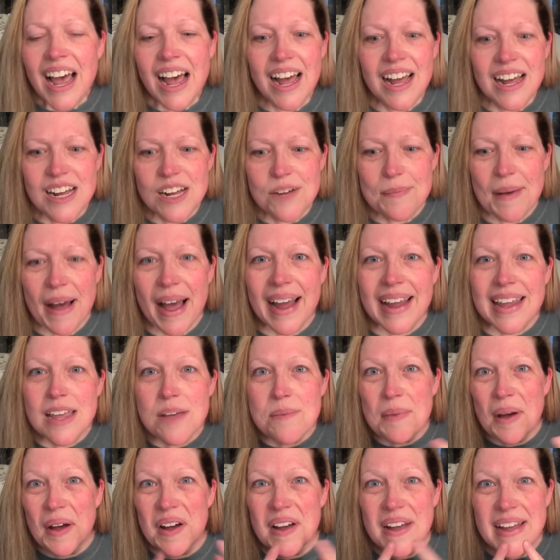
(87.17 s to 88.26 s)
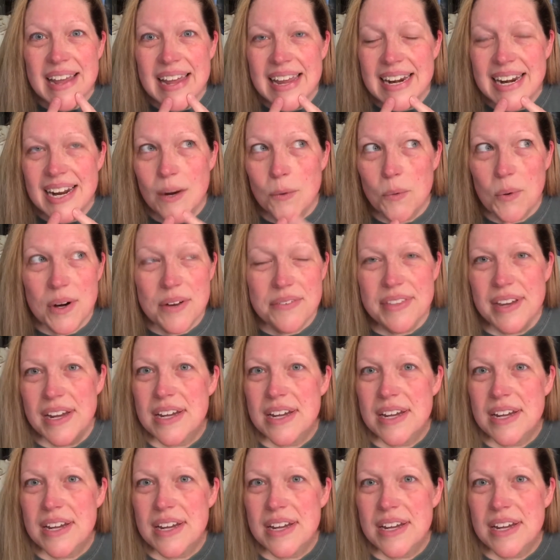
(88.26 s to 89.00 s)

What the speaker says: I am on one of